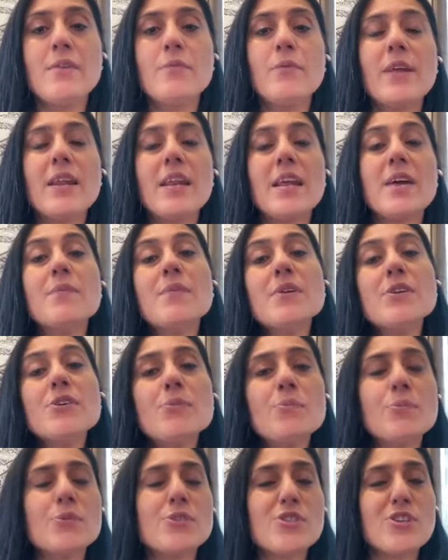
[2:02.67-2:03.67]
And wherever
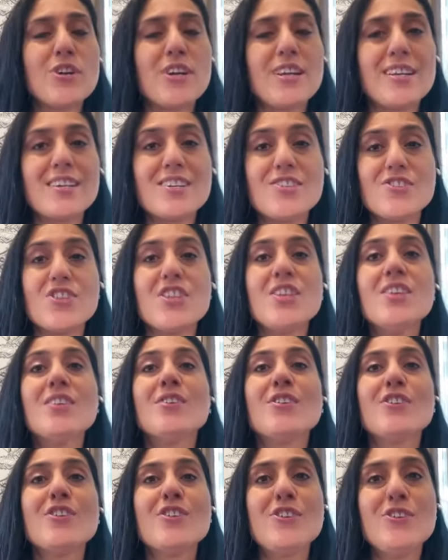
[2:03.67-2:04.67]
you put your energy,
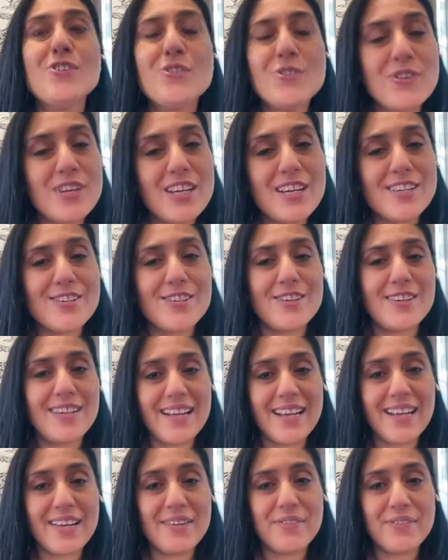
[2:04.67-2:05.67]
you create your
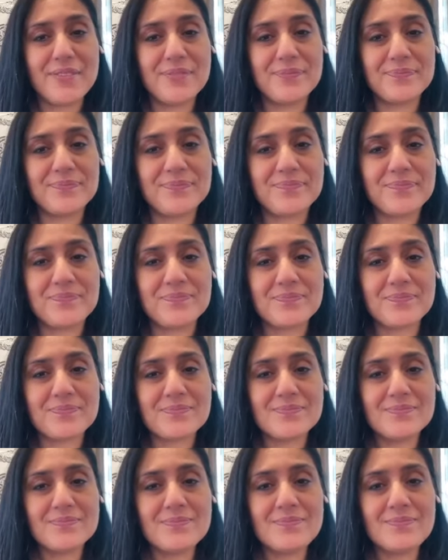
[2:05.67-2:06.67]
life.
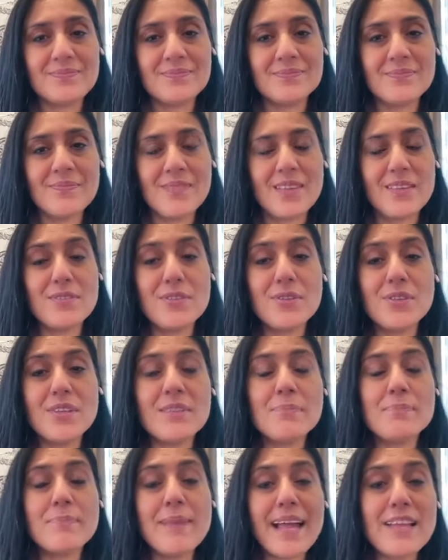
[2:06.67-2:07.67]
So
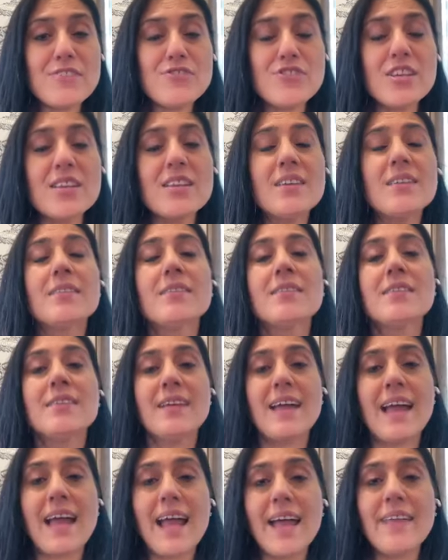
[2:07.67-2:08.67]
the magic
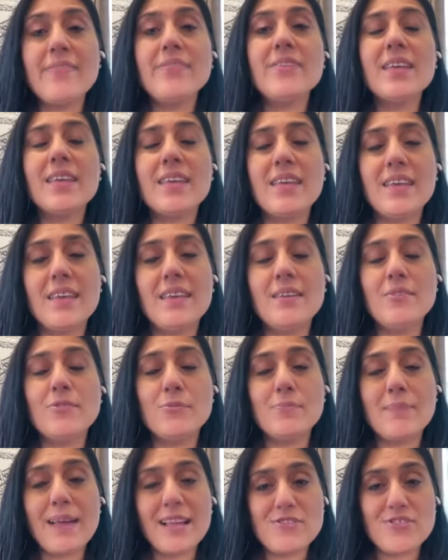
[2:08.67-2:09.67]
and the key
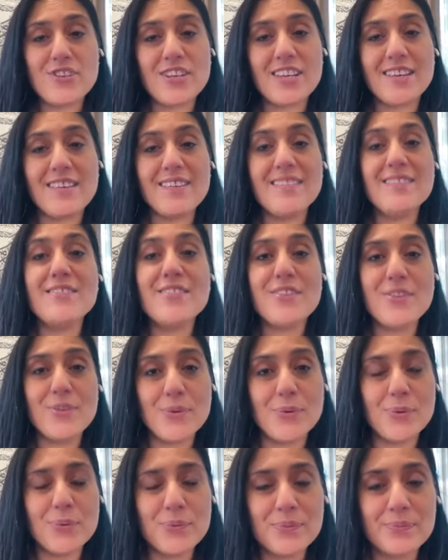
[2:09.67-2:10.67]
to magic is
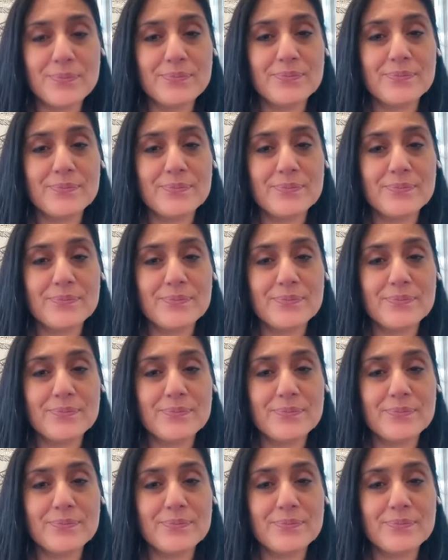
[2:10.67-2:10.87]
you.